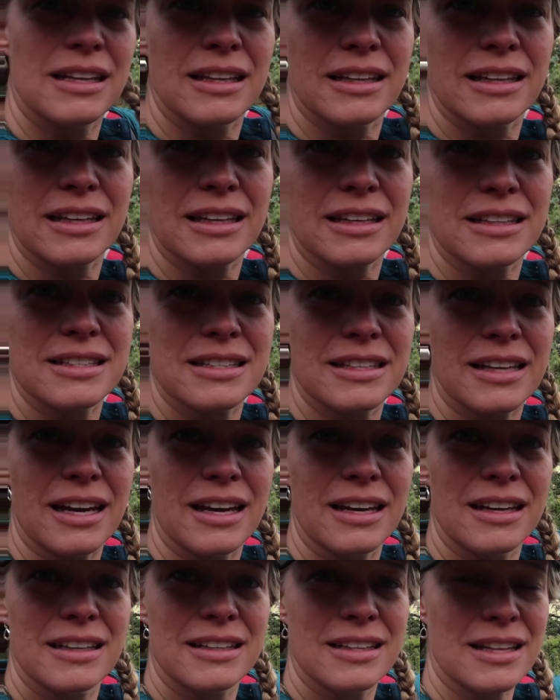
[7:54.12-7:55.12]
I think it's,
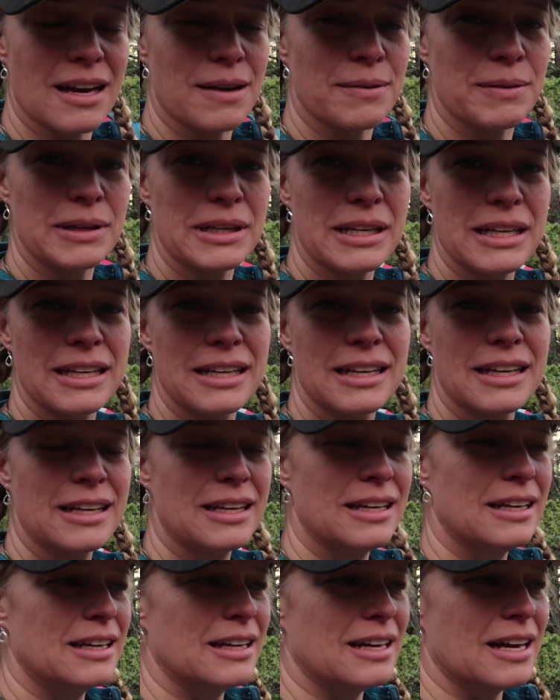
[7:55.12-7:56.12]
yeah, that one.
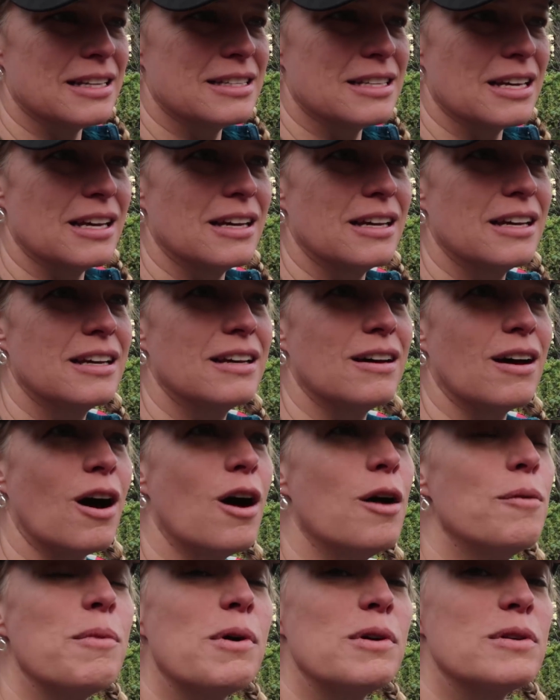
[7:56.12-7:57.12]
That's a
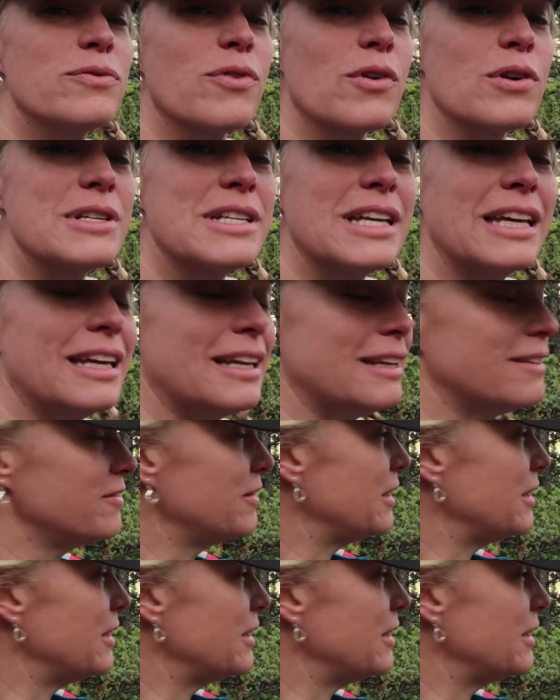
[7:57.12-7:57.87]
almost 14